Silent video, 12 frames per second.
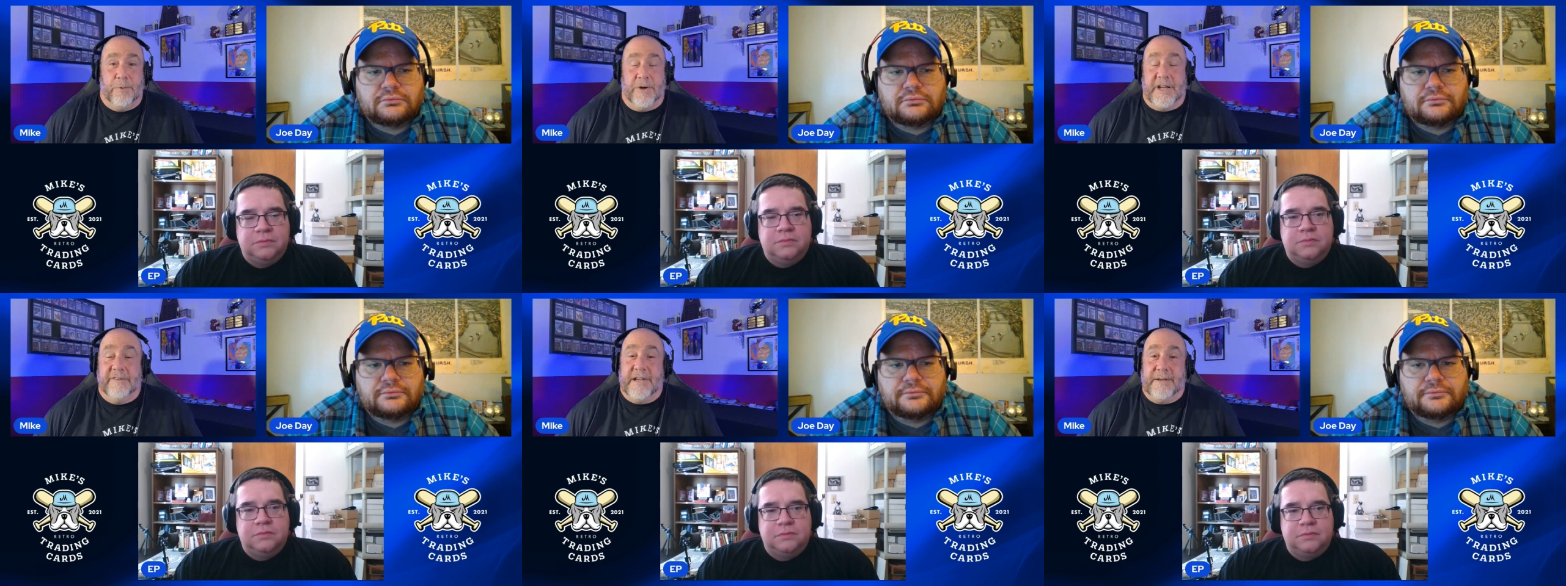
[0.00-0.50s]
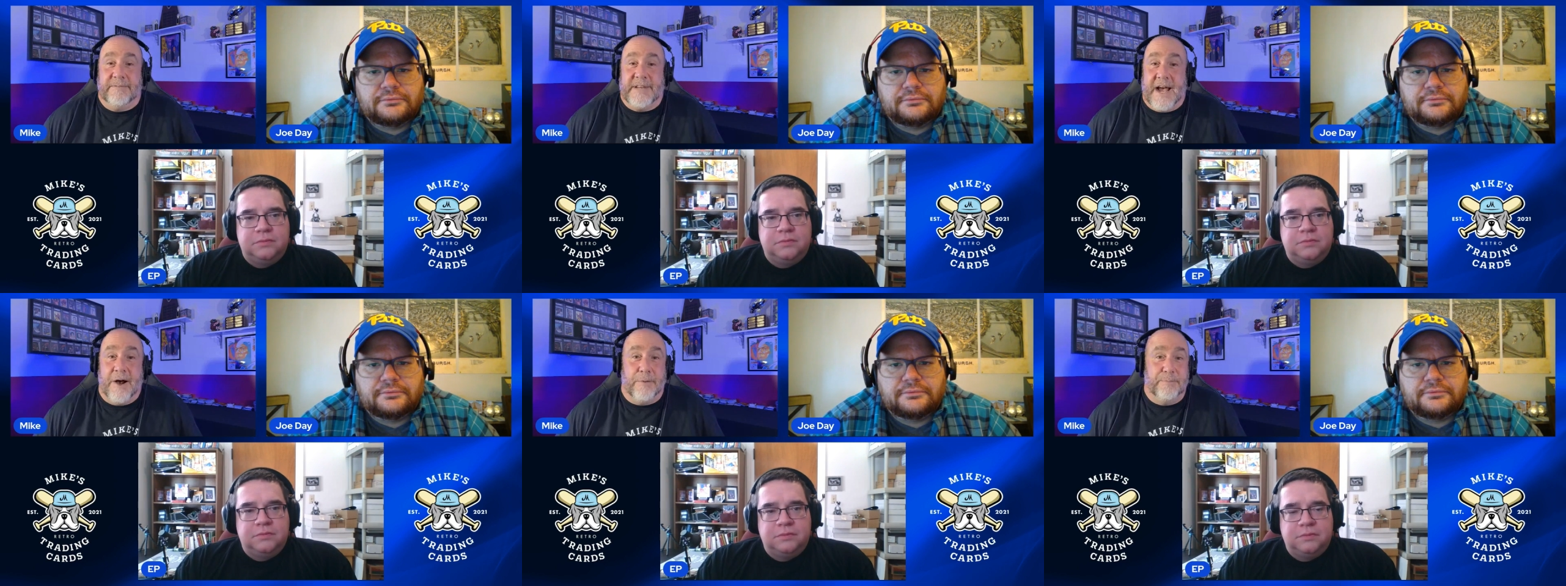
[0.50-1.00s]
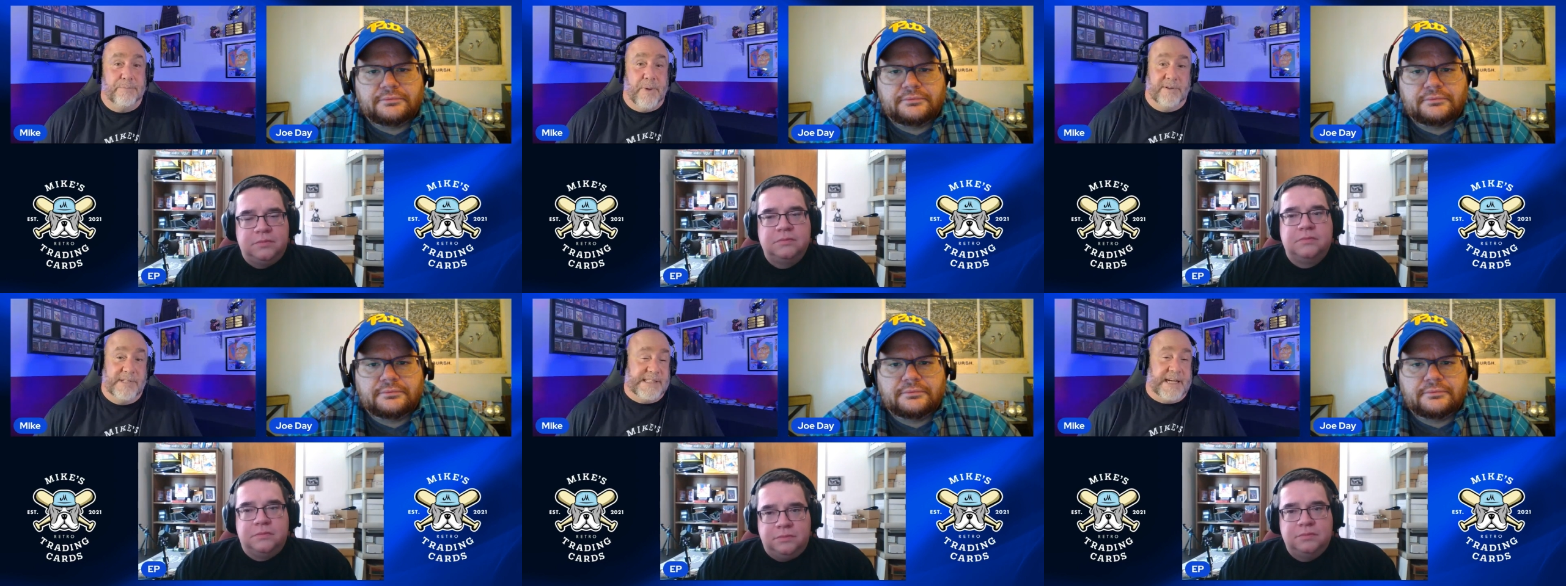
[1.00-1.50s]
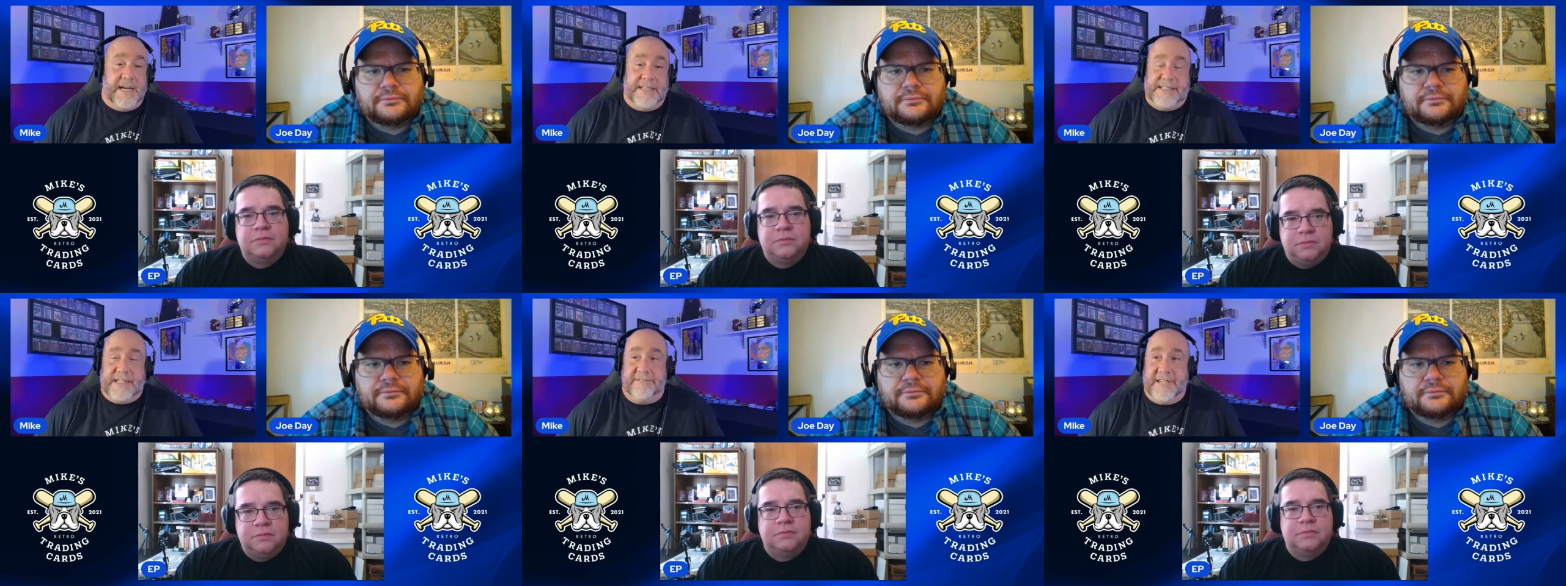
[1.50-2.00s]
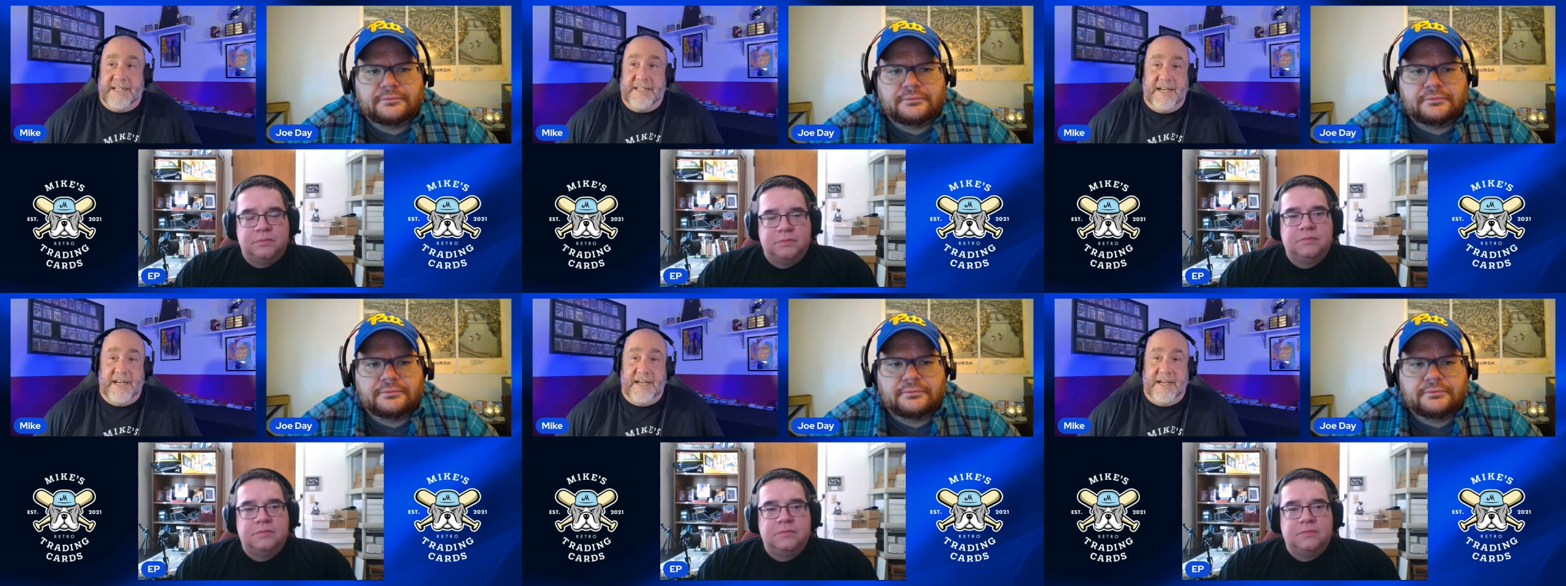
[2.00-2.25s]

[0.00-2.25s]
Speaker 1: we're giving now, both sides of it.